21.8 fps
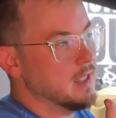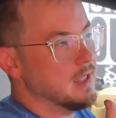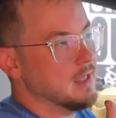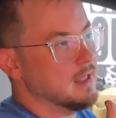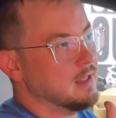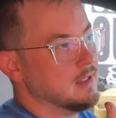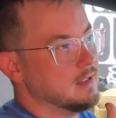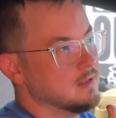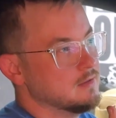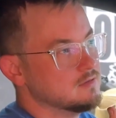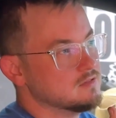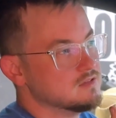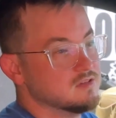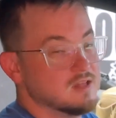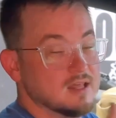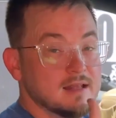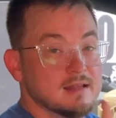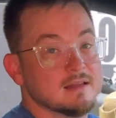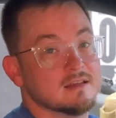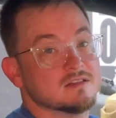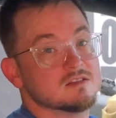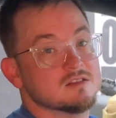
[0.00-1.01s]
is they
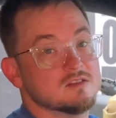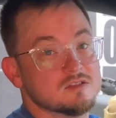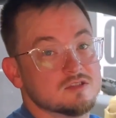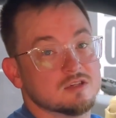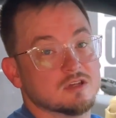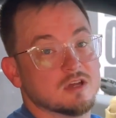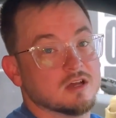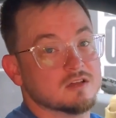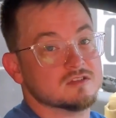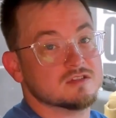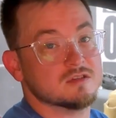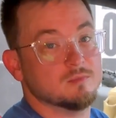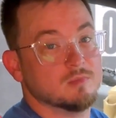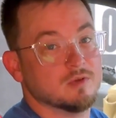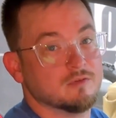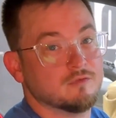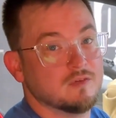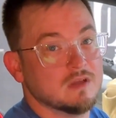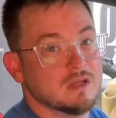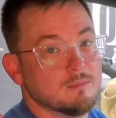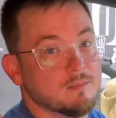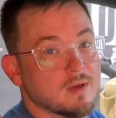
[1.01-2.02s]
listen to customer
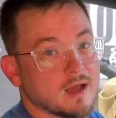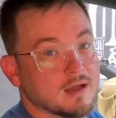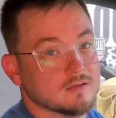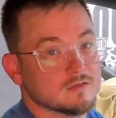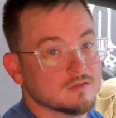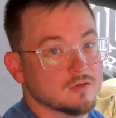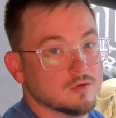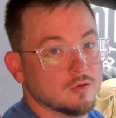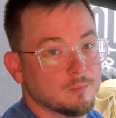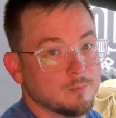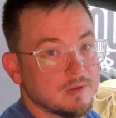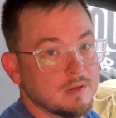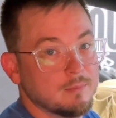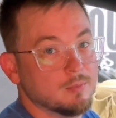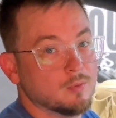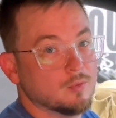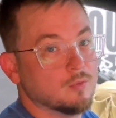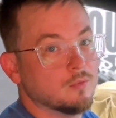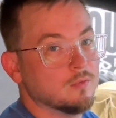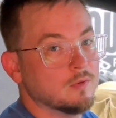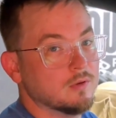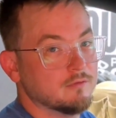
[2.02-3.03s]
feedback. So
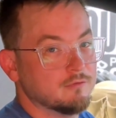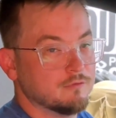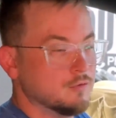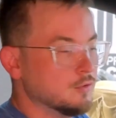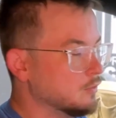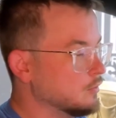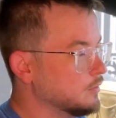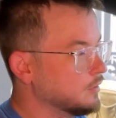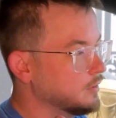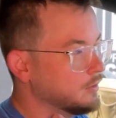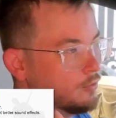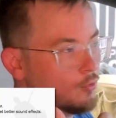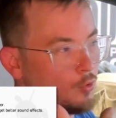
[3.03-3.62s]
people, if you're an